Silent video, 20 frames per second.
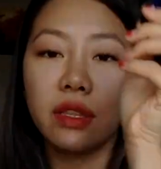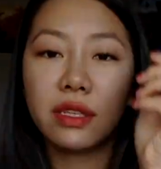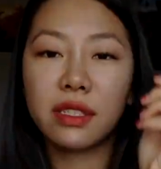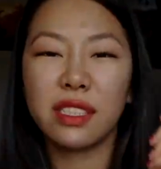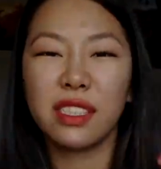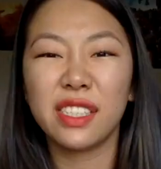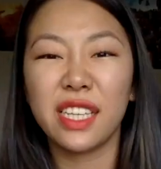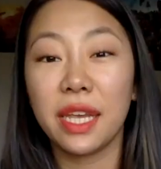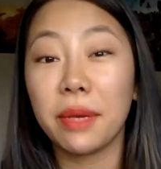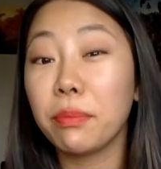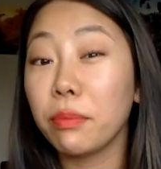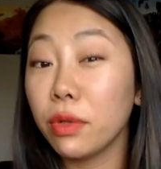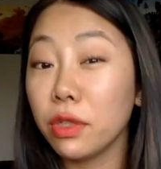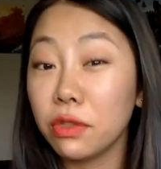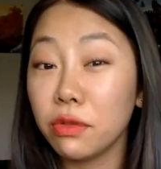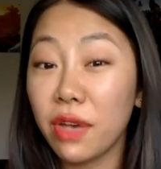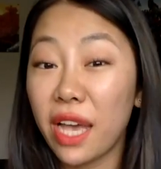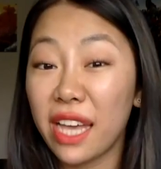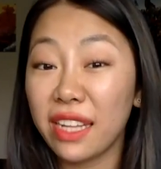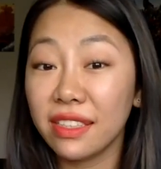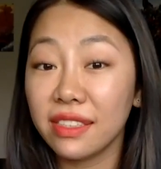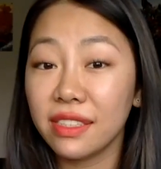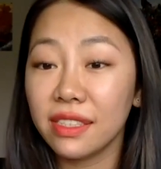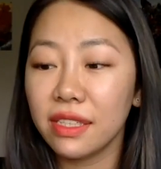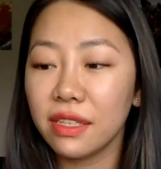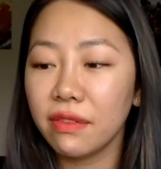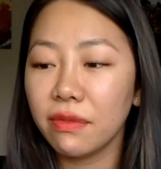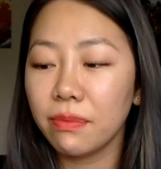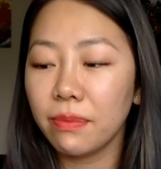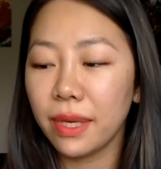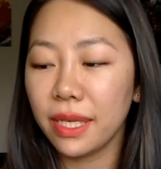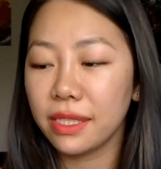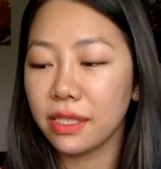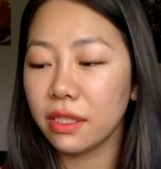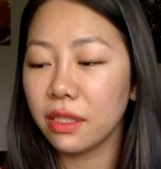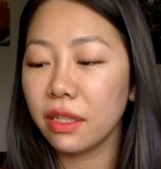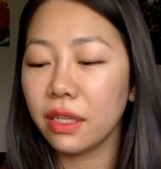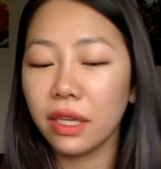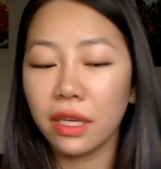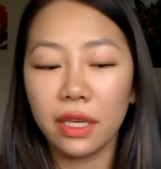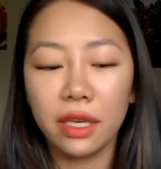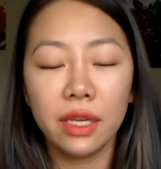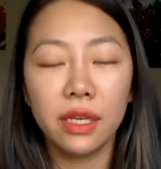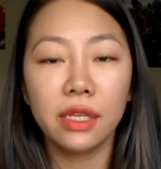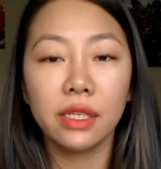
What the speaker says: This is like blue additive basically.